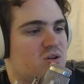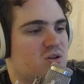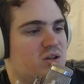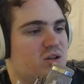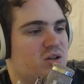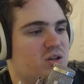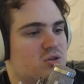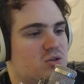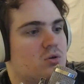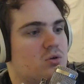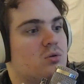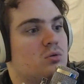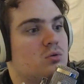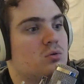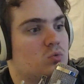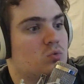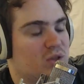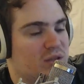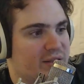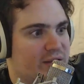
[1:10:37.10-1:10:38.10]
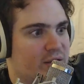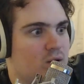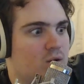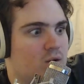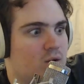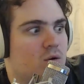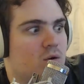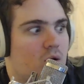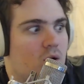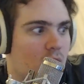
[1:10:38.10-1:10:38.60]
is really
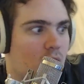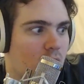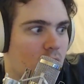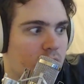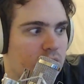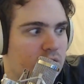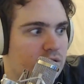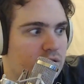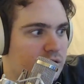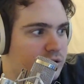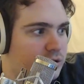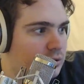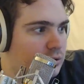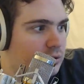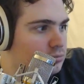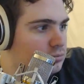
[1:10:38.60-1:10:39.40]
hard to do.